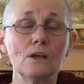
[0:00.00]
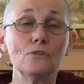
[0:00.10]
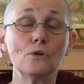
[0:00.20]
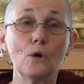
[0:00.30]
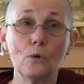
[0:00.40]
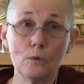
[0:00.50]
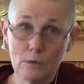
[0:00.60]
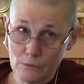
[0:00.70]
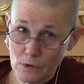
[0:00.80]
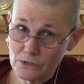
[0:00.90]
So,
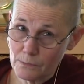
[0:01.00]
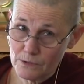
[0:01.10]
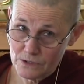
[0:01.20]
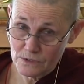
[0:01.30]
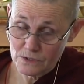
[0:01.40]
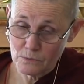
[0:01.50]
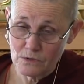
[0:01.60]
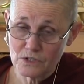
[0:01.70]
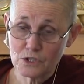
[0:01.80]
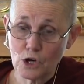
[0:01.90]
of course, the prisoners
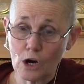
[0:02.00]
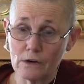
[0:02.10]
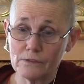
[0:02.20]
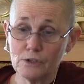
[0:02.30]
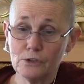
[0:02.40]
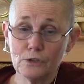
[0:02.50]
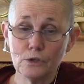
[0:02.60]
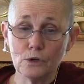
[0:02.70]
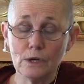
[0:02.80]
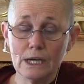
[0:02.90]
were starved
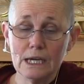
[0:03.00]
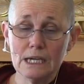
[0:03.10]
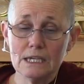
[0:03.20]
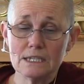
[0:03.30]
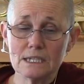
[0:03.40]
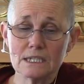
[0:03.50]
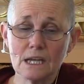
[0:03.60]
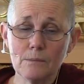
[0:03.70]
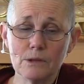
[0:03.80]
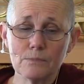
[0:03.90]
too. He said
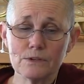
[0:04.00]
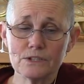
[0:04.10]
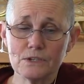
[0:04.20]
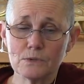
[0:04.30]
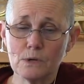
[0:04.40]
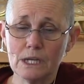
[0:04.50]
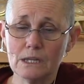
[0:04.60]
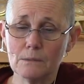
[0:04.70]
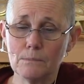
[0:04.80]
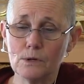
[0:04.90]
some of the prisoners would
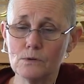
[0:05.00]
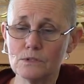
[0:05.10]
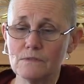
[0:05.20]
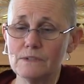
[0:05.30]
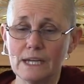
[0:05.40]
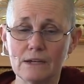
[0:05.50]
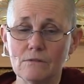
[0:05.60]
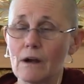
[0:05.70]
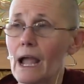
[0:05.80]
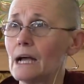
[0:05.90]
eat the bones of
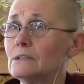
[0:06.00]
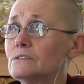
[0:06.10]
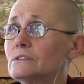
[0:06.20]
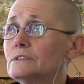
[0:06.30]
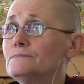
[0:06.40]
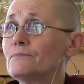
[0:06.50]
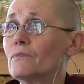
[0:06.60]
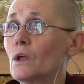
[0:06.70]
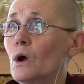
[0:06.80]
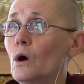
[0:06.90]
dead rats
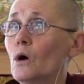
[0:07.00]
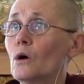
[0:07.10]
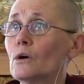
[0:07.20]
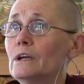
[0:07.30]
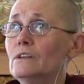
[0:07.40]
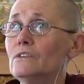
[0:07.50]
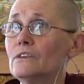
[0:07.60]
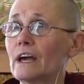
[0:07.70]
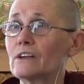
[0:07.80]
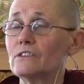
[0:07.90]
or
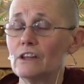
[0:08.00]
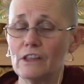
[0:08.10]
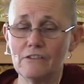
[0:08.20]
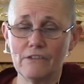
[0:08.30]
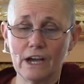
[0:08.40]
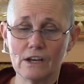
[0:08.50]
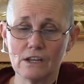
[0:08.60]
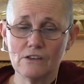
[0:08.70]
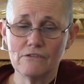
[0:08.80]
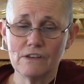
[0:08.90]
insects that they found
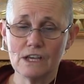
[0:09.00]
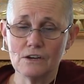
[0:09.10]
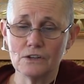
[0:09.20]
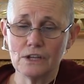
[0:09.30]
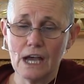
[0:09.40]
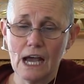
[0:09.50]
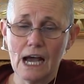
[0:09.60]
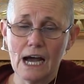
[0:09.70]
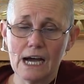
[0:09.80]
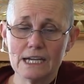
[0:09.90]
in the field.
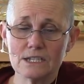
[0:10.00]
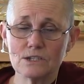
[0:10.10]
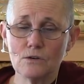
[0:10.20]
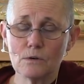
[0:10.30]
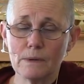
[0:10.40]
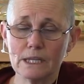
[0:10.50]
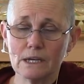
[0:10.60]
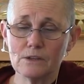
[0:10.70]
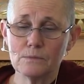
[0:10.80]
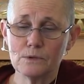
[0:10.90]
I soaked my
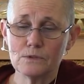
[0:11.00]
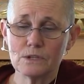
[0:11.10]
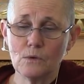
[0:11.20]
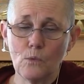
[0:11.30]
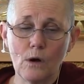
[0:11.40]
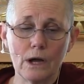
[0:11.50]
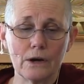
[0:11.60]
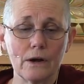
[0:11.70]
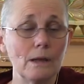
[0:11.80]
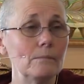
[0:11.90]
leather boots in
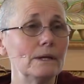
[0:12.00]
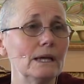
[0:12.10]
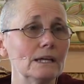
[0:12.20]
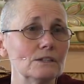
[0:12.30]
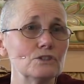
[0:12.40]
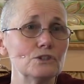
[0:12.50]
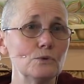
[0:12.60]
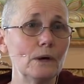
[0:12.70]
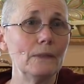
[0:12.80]
water and began to chew